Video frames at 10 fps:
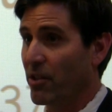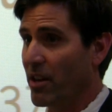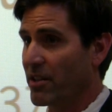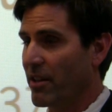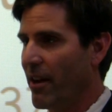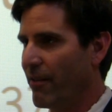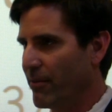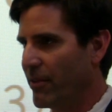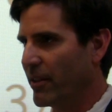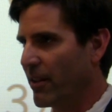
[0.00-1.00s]
But you also
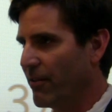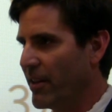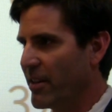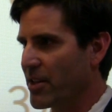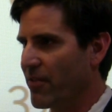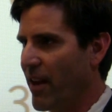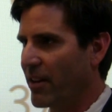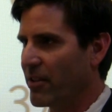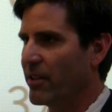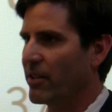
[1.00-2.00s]
have the convenience
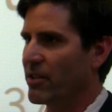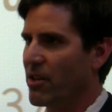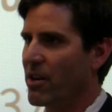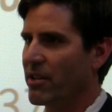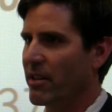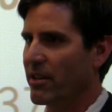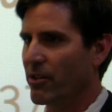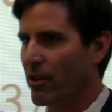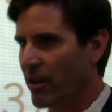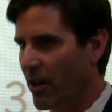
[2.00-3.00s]
factor; you can charge it in
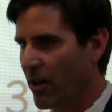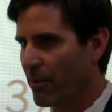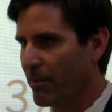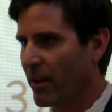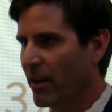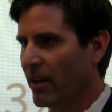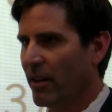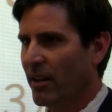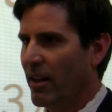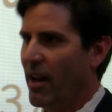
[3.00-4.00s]
your own home,
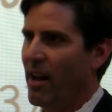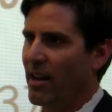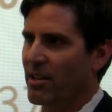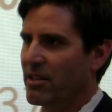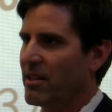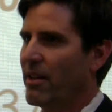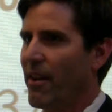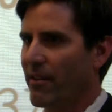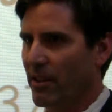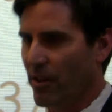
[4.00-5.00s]
and instead of
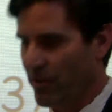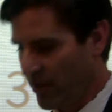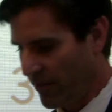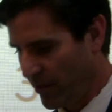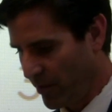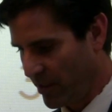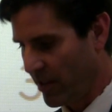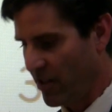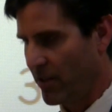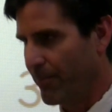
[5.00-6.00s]
having to go to your fueling
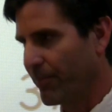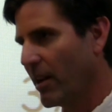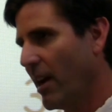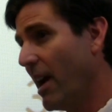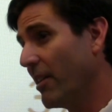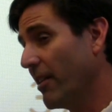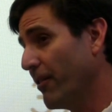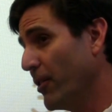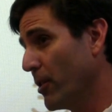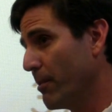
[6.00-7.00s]
station. And there
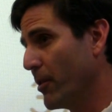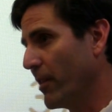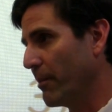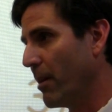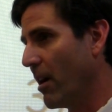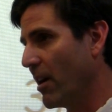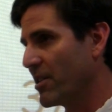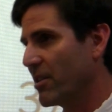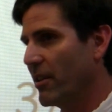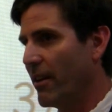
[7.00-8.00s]
are fewer moving
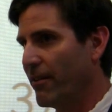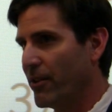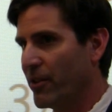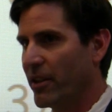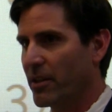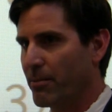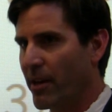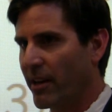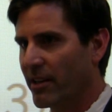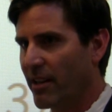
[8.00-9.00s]
parts, so you have fewer things
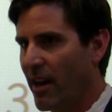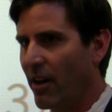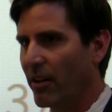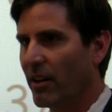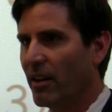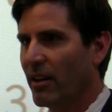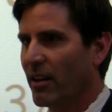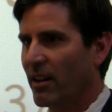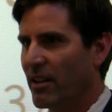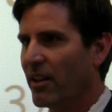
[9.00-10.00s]
breaking down.
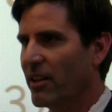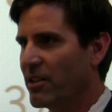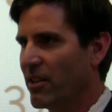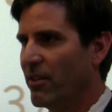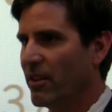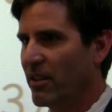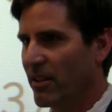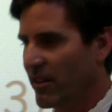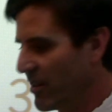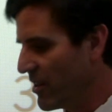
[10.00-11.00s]
I tell you,
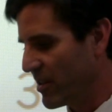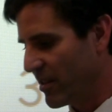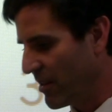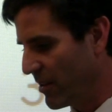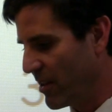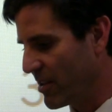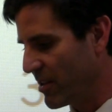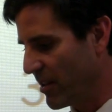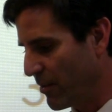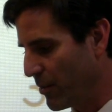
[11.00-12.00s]

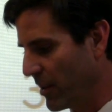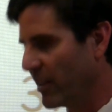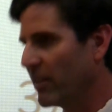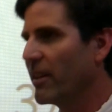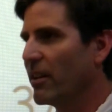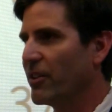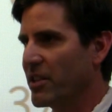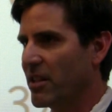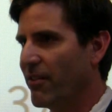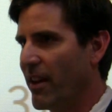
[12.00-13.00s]
there's really little
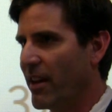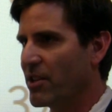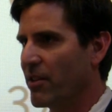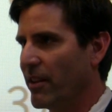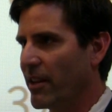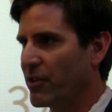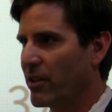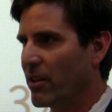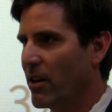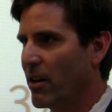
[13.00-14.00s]
disadvantage of
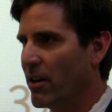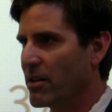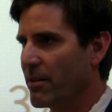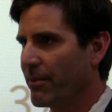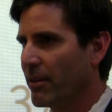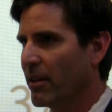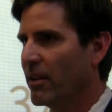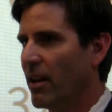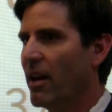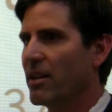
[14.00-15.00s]
electric cars,
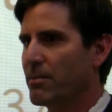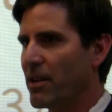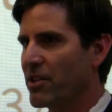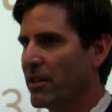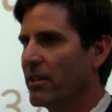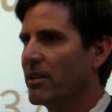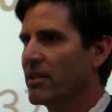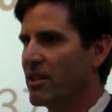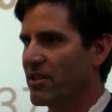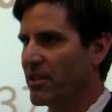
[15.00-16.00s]

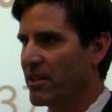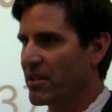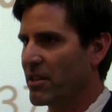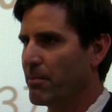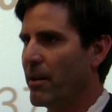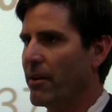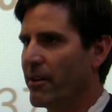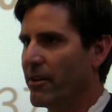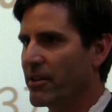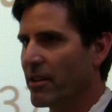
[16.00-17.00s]
especially since the distance
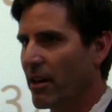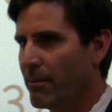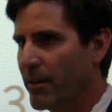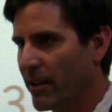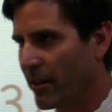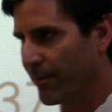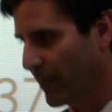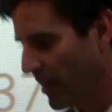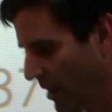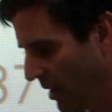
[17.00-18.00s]
barriers are being
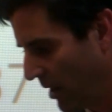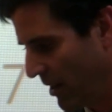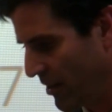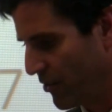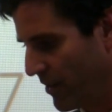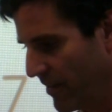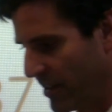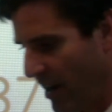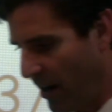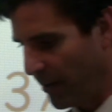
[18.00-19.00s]

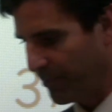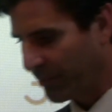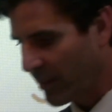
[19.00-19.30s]
driven down.